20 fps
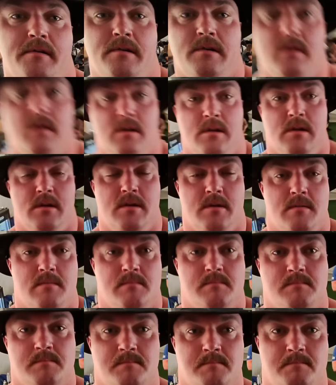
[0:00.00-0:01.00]
make
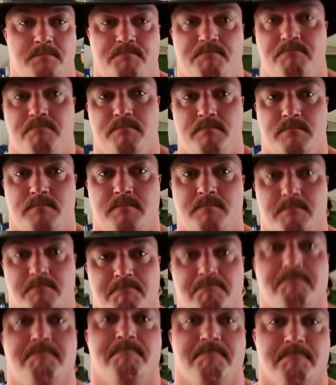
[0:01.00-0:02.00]
changes in competitions
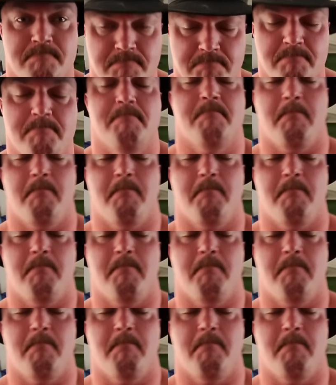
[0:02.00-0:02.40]
going forward,